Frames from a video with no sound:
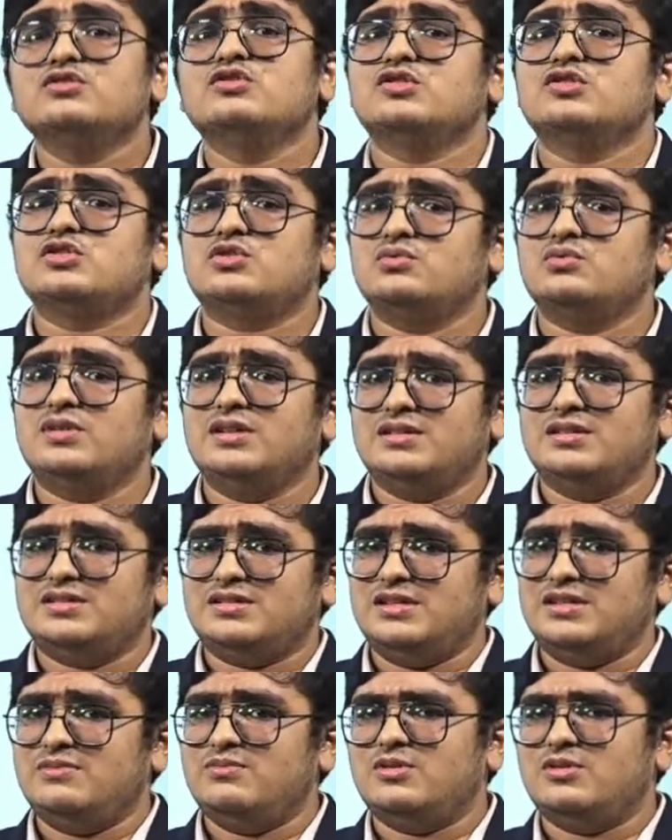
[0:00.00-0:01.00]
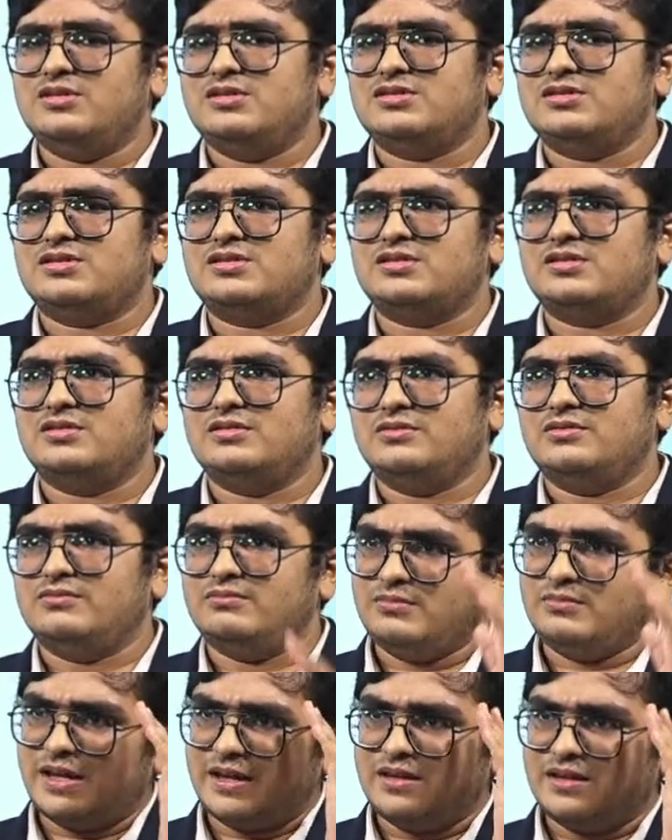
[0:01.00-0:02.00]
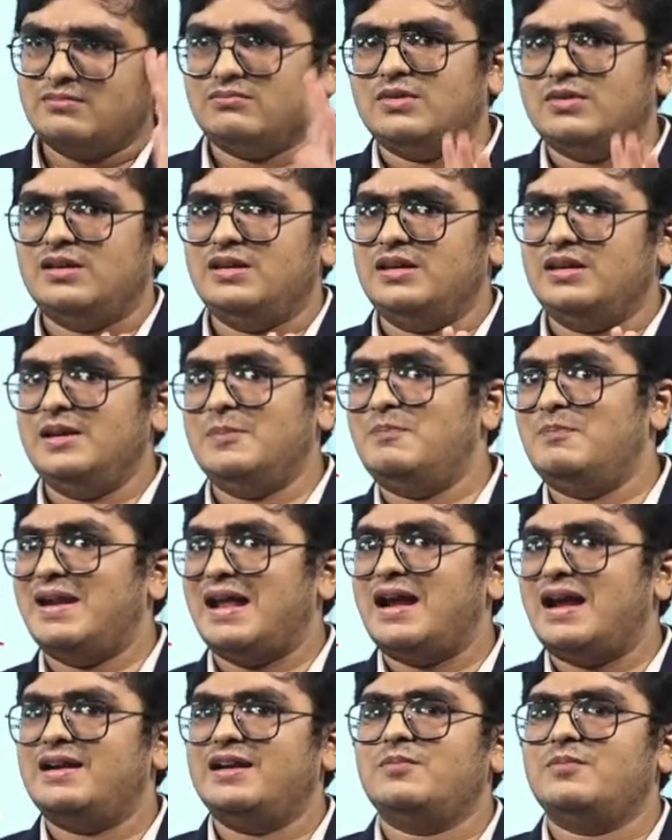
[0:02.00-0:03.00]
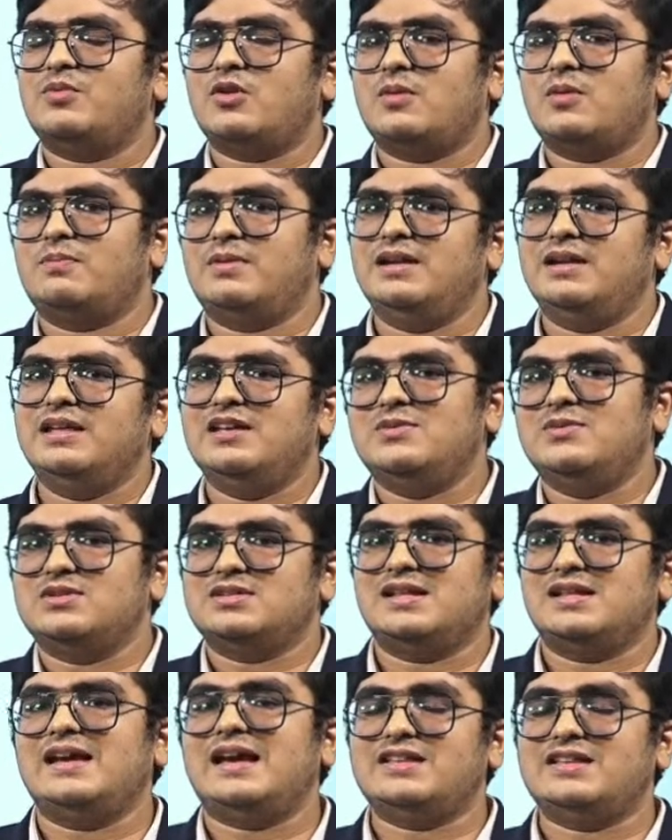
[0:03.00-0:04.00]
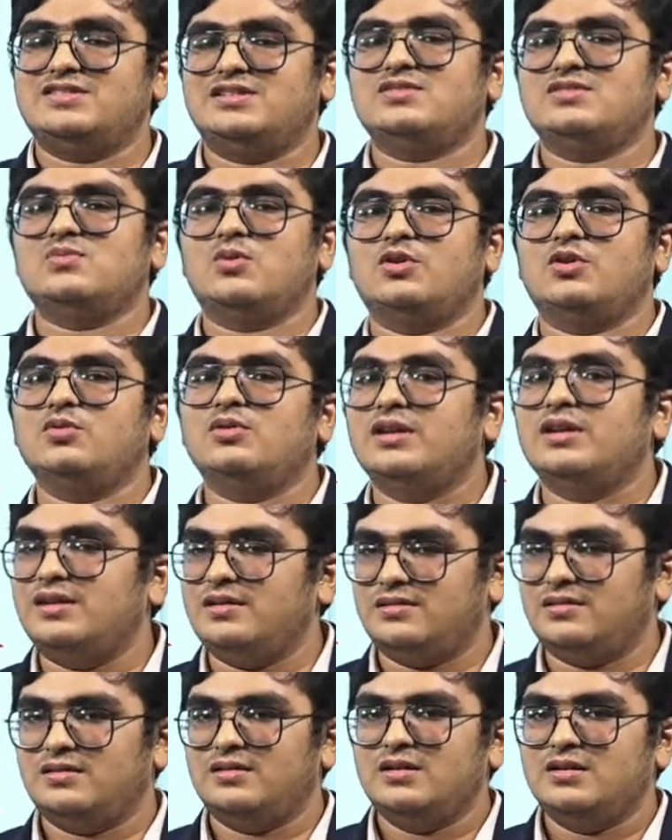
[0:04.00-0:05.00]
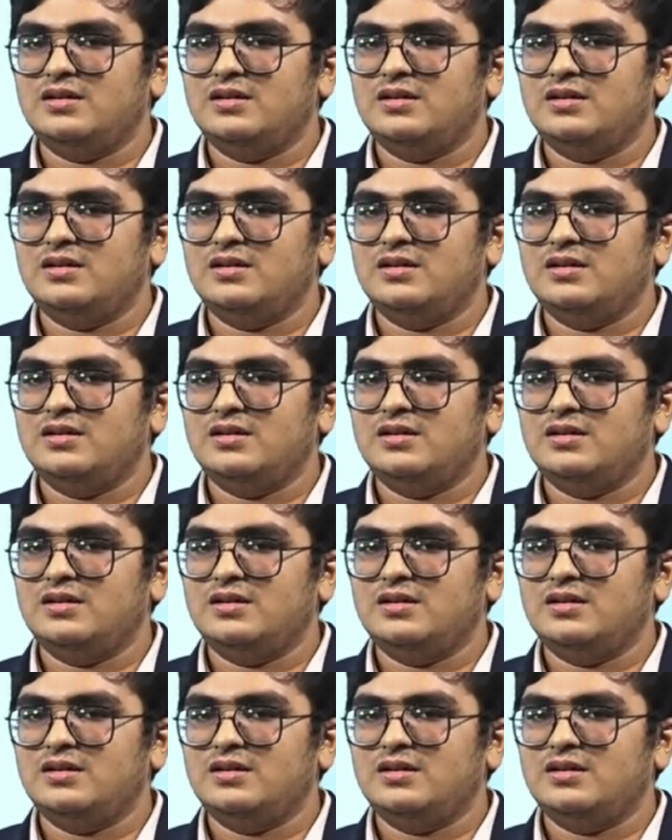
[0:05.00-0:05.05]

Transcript: Student C was like, he planned it properly. He was like, I just want to clear.